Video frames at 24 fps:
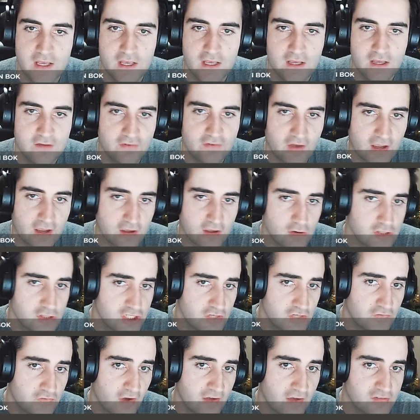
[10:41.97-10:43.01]
If I go
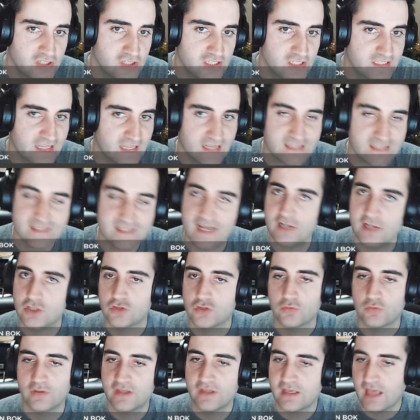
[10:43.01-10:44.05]
g5, g6, I just
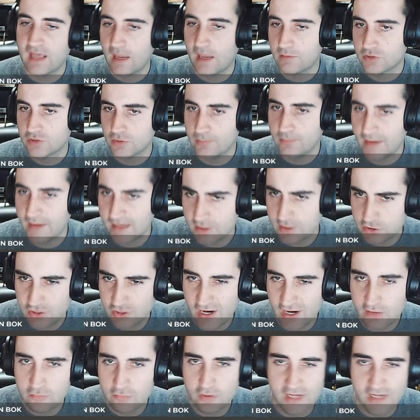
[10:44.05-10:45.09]
win the game. So m3GAN tried
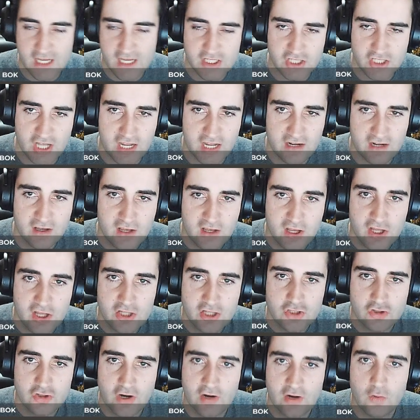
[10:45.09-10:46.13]
rook h8,
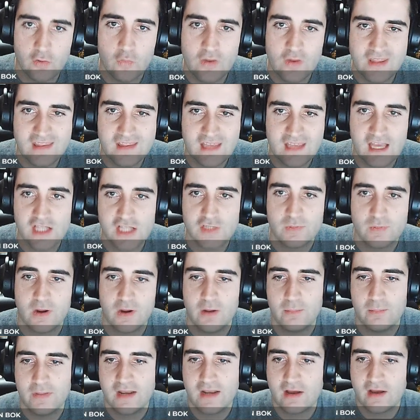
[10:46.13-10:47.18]
trying to win the
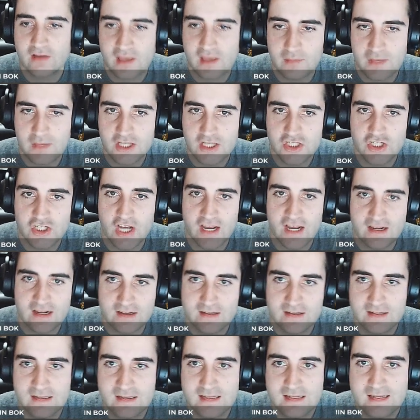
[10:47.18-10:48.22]
h-pawn, but now came a check,
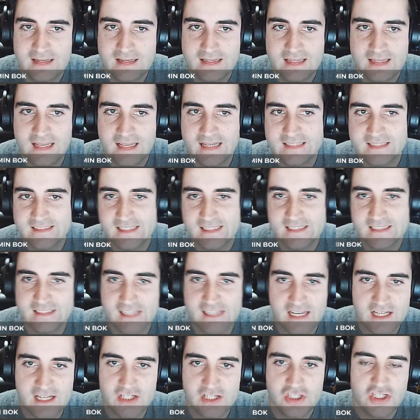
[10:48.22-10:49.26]
king a6,
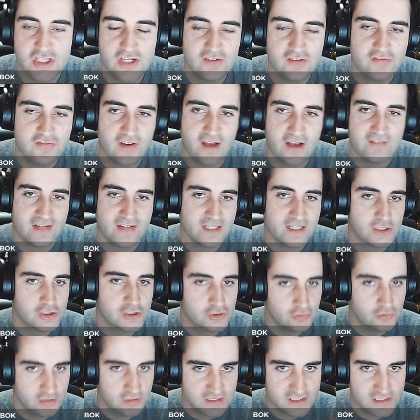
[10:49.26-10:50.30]
and g5. And as
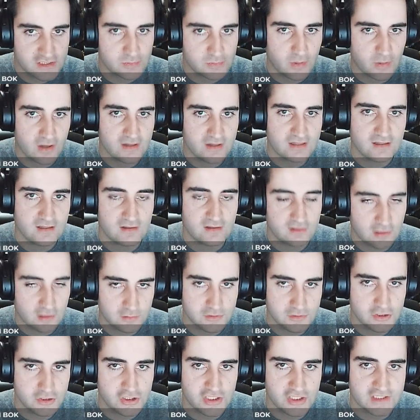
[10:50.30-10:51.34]
soon as this pawn comes
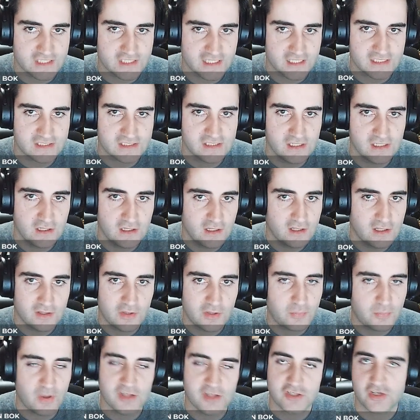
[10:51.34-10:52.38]
to g6, the
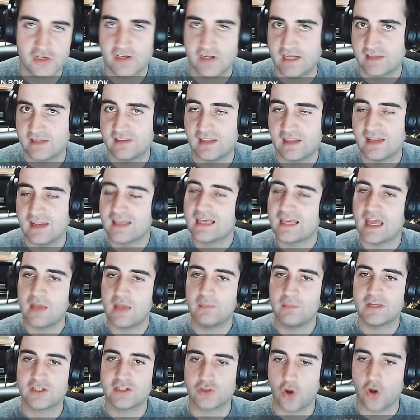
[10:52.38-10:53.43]
pawns are connected, and the game
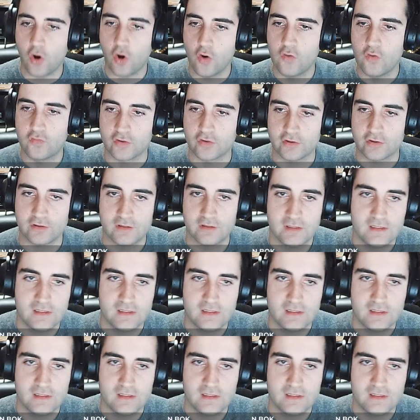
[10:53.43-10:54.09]
is over.